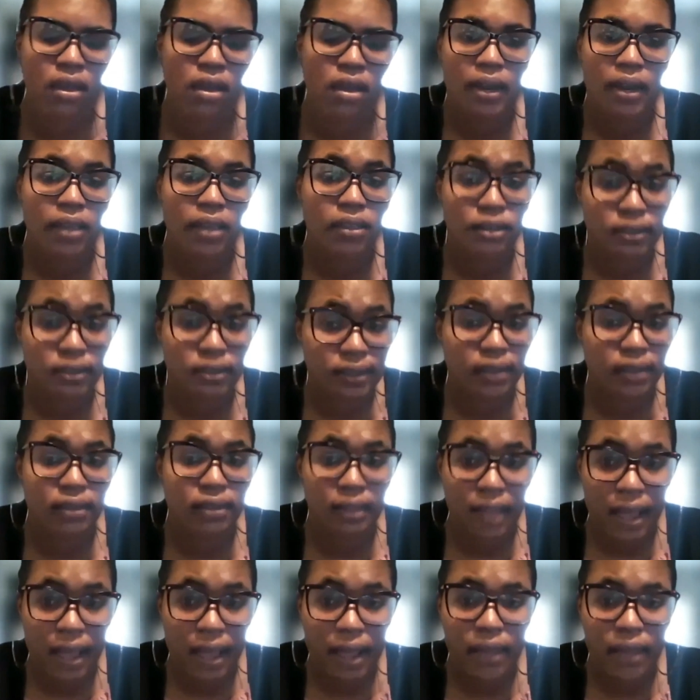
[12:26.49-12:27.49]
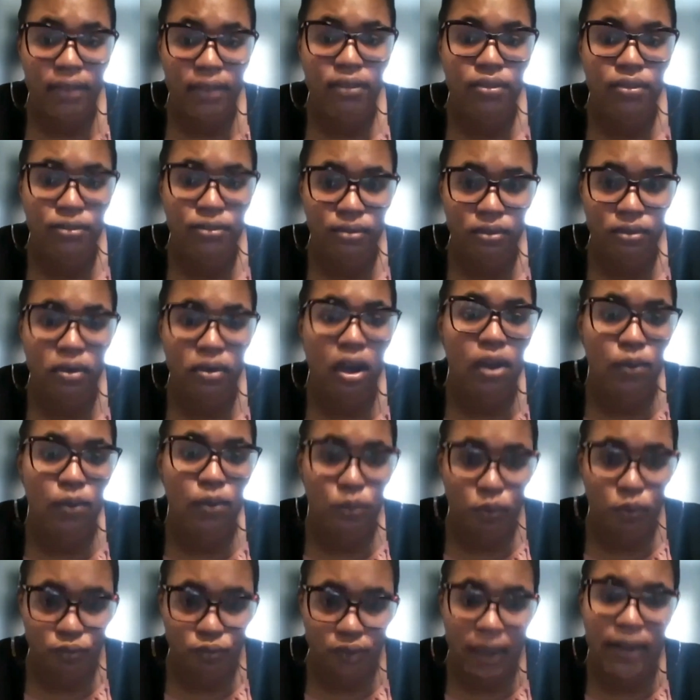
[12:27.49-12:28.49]
And I learned a lot through
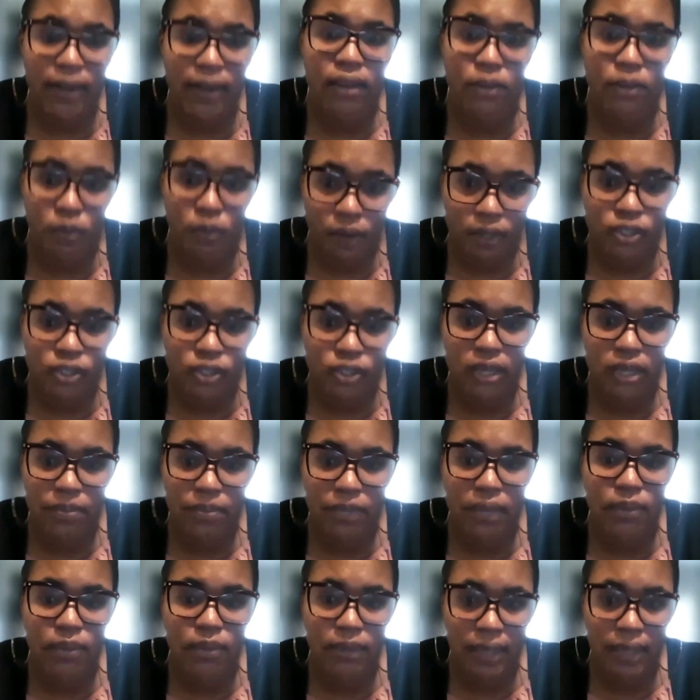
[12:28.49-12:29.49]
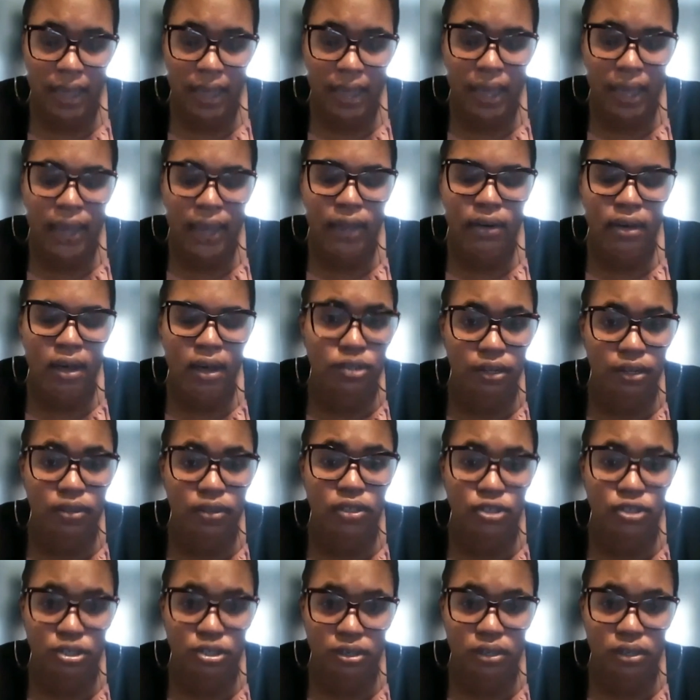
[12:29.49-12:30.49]
our writing workshop that we had during
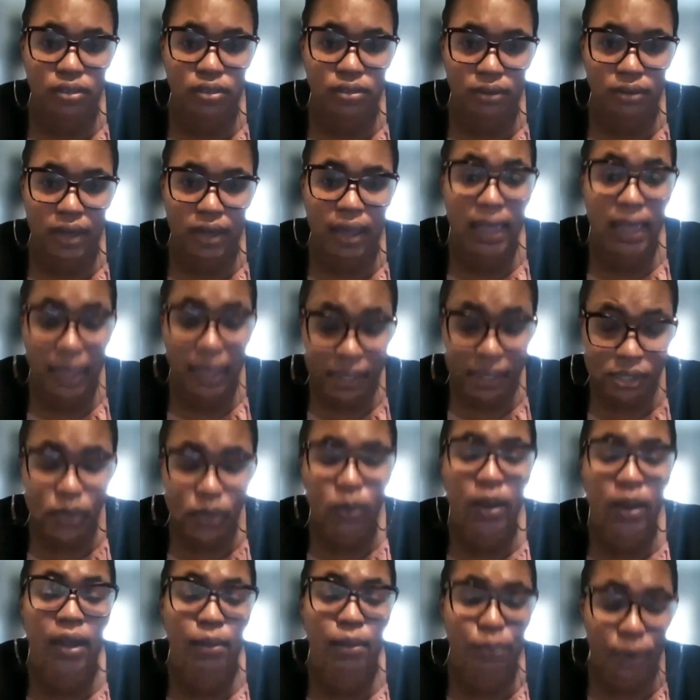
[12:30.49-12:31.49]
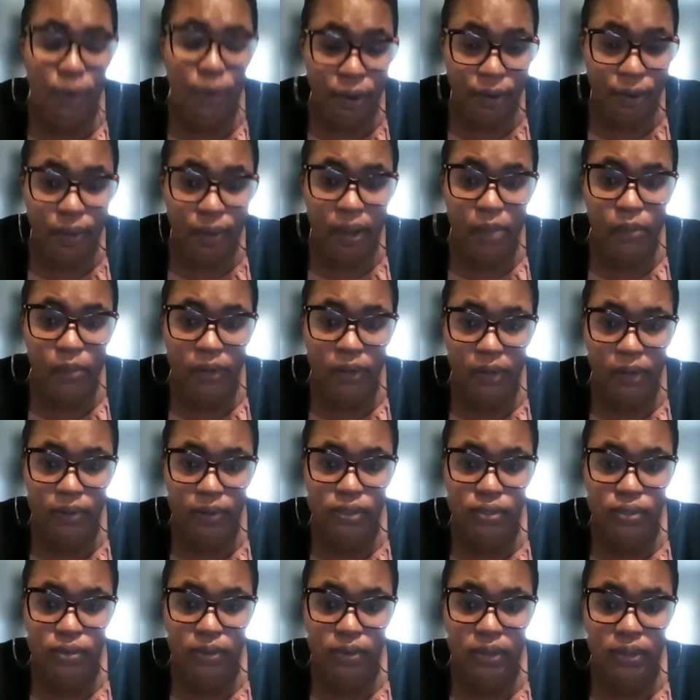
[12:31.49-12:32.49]
the Journey Through Esquire program when I
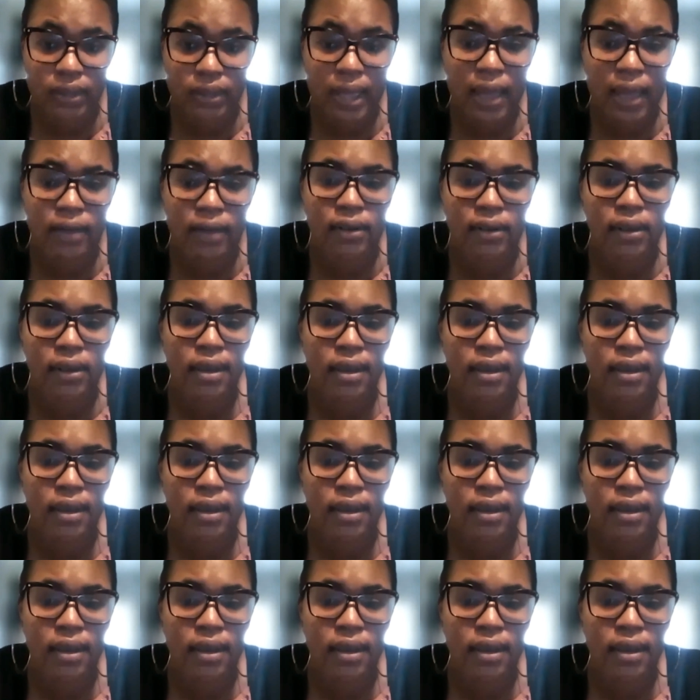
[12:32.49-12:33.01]
was doing that.